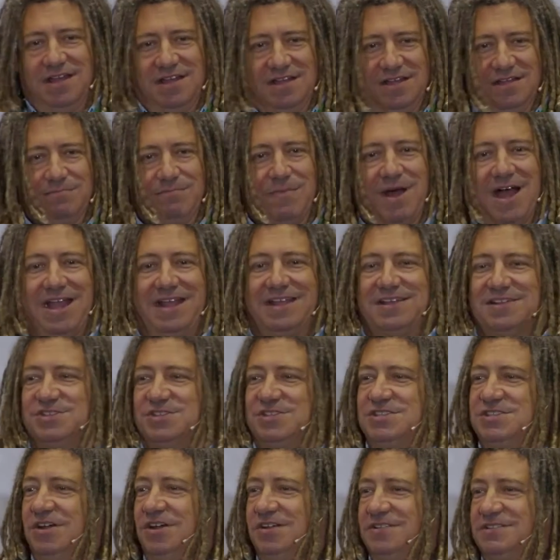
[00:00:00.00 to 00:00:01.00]
my
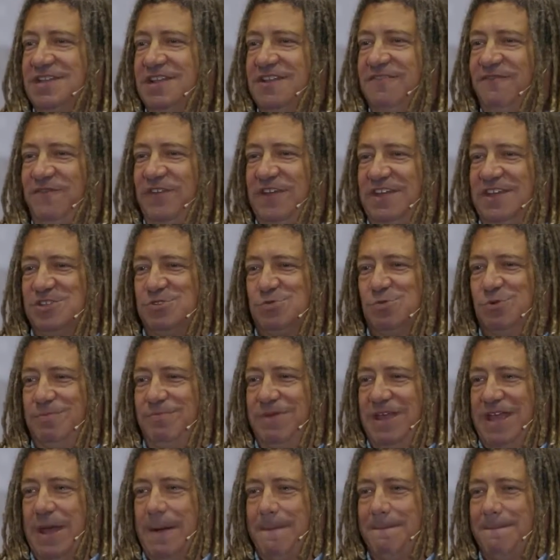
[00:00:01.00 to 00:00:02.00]
consulting fees would
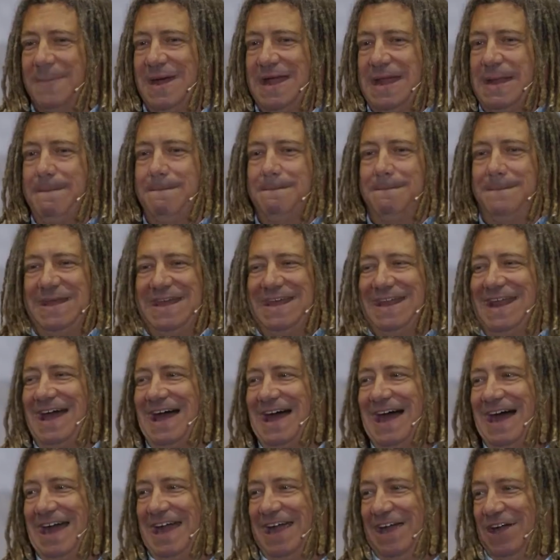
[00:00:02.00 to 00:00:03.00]
be a mite bit
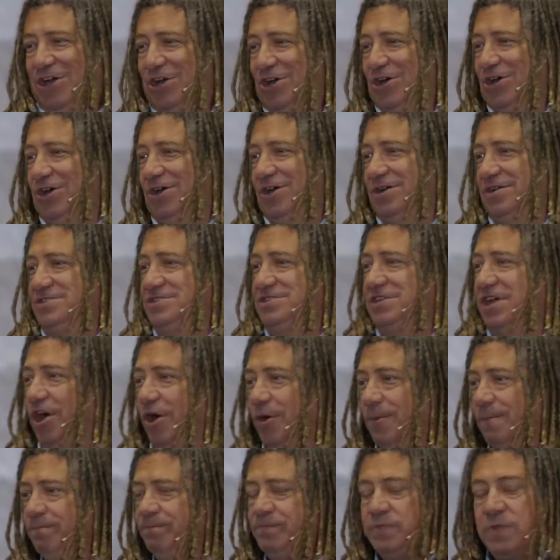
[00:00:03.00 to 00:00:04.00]
higher. So,
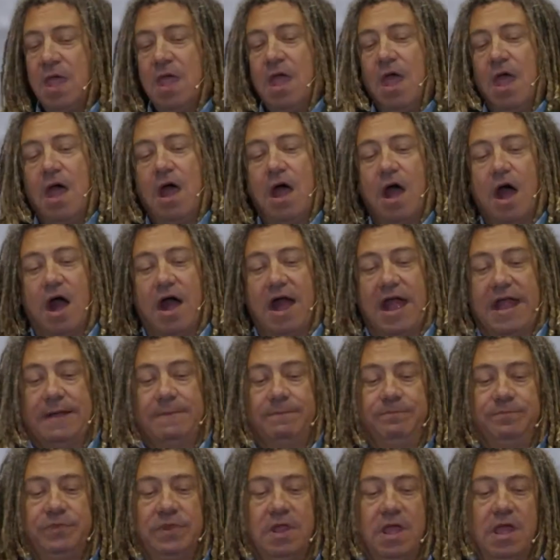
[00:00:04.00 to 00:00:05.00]
all right,
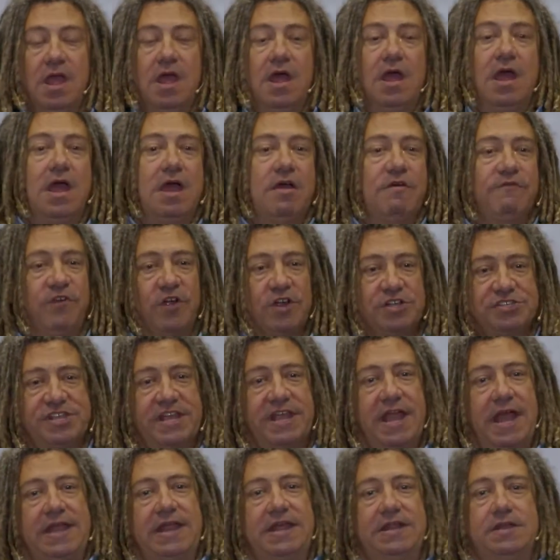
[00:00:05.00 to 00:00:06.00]
first thing
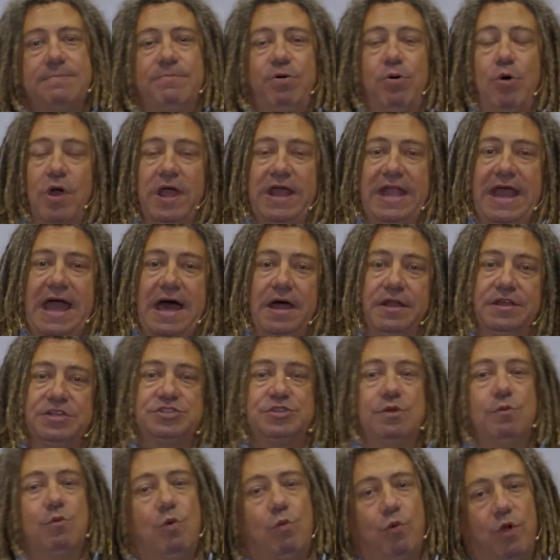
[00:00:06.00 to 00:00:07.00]
I need to point out is
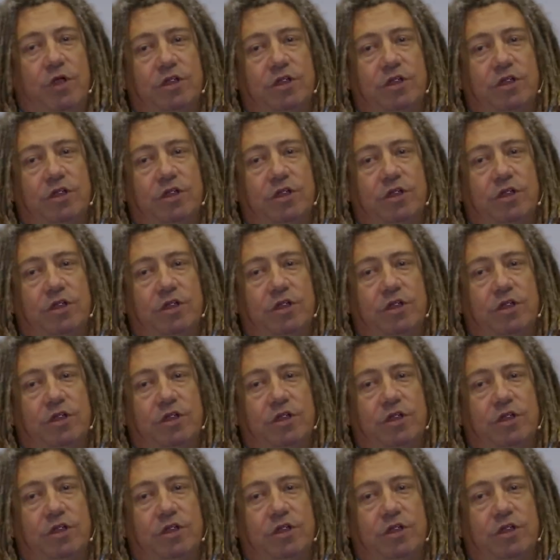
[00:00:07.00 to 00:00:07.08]
that when we're